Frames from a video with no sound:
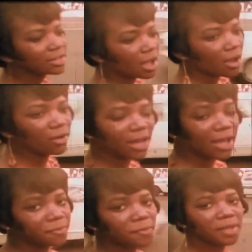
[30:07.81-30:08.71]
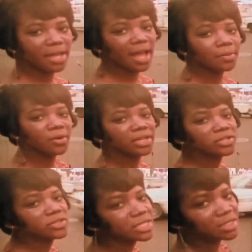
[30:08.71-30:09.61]
No, not for me. I'm more
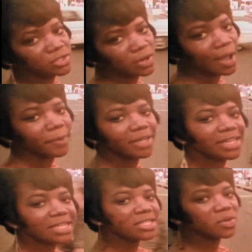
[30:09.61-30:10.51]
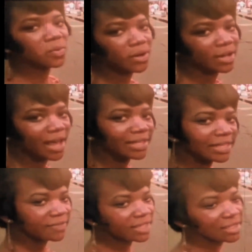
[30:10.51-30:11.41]
interested in dropping into the world I
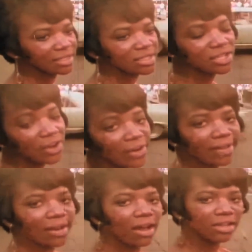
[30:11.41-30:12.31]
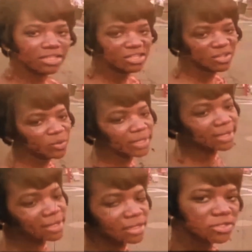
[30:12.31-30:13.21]
live in than turning on, tuning
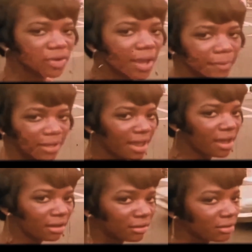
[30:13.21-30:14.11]
in, and dropping out.